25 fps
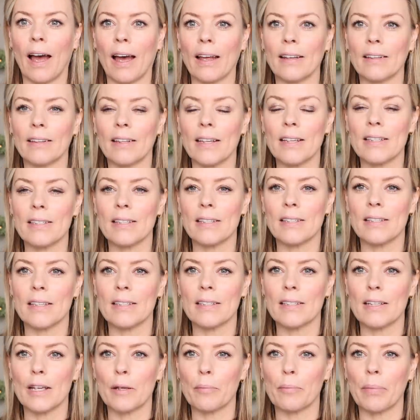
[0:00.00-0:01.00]
And this is
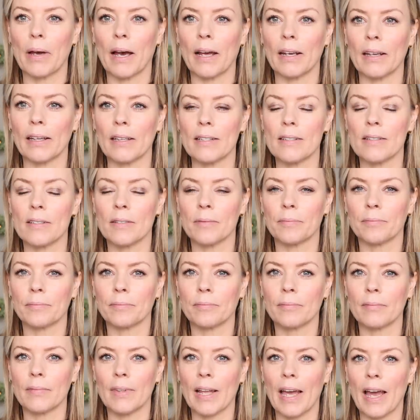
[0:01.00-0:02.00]
his lip palette.
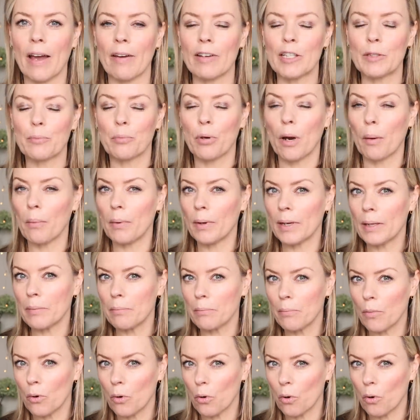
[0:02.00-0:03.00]
Now, it's probably
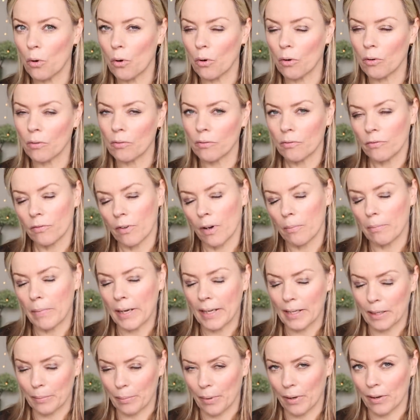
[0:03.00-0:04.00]
more for
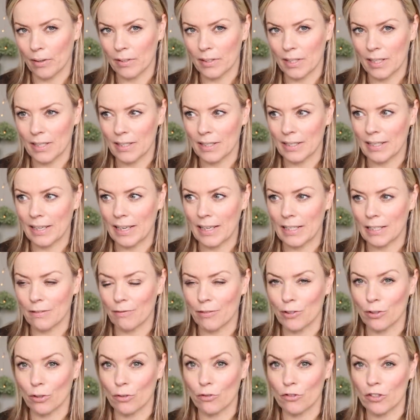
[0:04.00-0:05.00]
makeup artists than it is
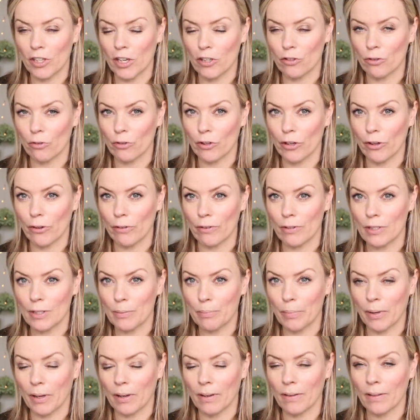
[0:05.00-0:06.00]
for sort of general
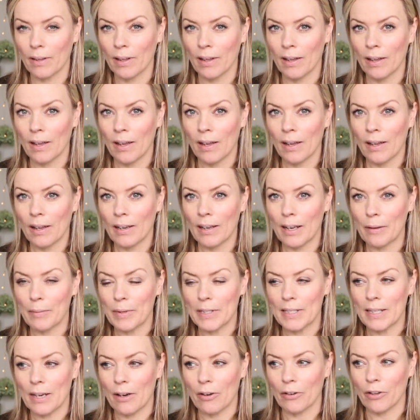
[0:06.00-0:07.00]
use. But let
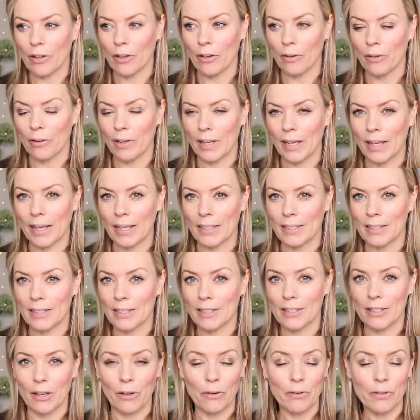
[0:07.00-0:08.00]
me tell you, it's
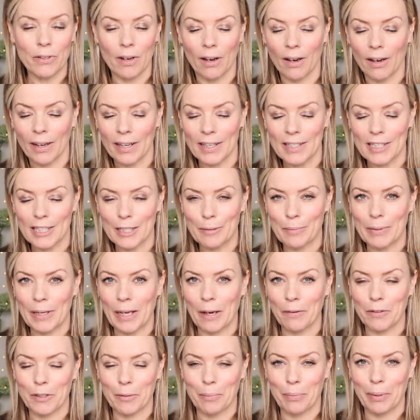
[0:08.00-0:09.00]
so nice to be
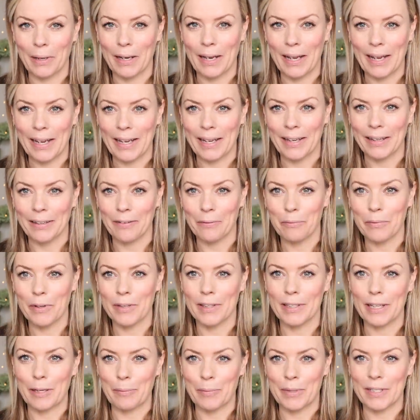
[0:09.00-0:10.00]
able to play
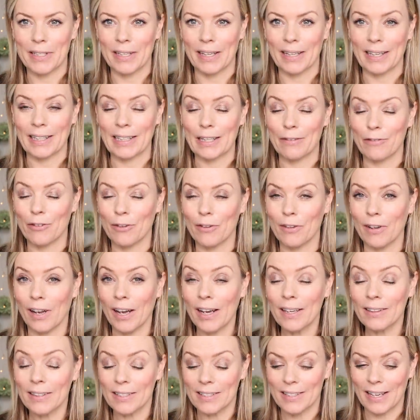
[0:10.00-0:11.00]
with lipstick. And if you
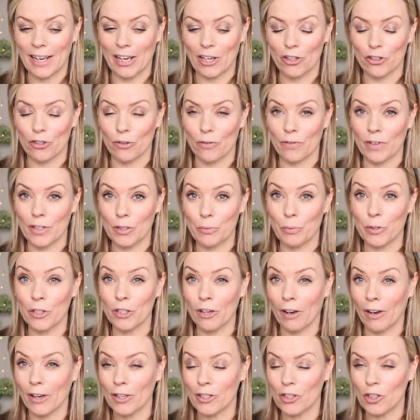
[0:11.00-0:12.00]
like the texture of this,
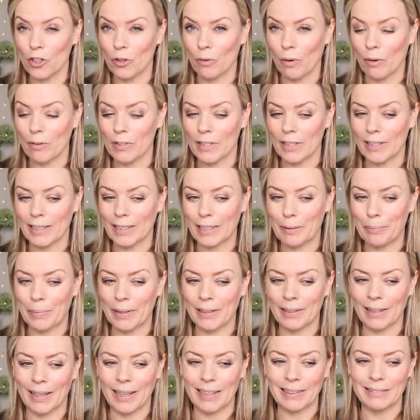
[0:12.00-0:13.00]
which I do, I was a little
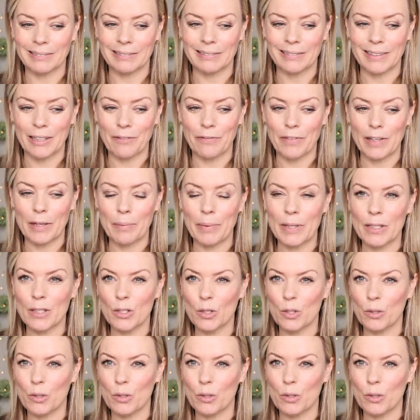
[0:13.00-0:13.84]
bit like, oh, they feel a bit